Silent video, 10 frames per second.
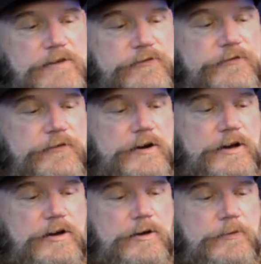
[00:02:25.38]

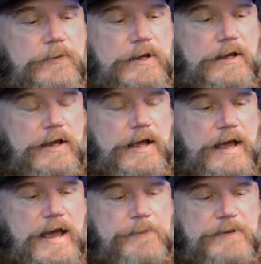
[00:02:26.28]
from
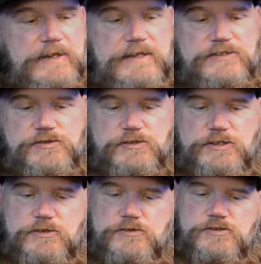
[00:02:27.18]
Happy Land
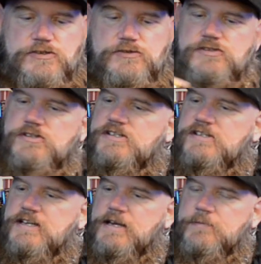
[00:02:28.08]
Studios uses the
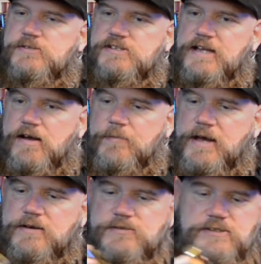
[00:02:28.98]
same style
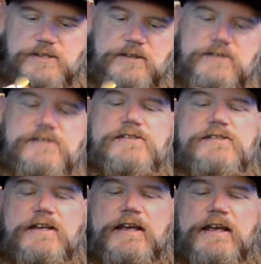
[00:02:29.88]
bottles. Now this
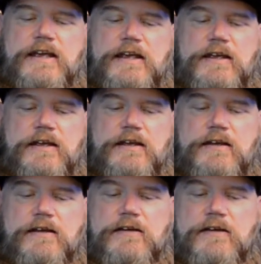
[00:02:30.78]
is a
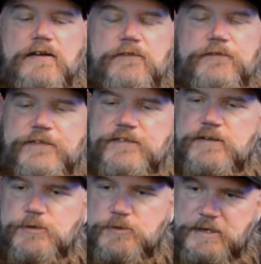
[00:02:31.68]

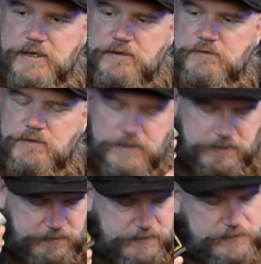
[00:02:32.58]
50 ml bottle,
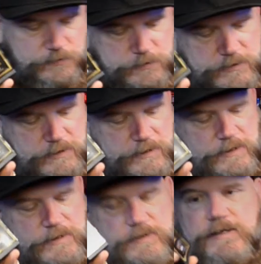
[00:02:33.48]
and this one
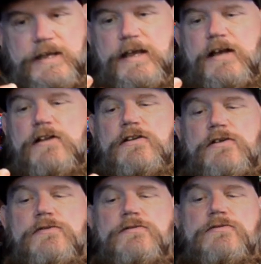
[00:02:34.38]
is a
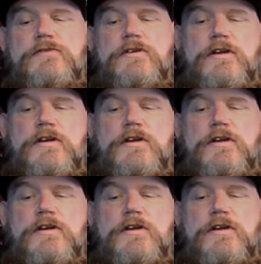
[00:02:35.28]
clone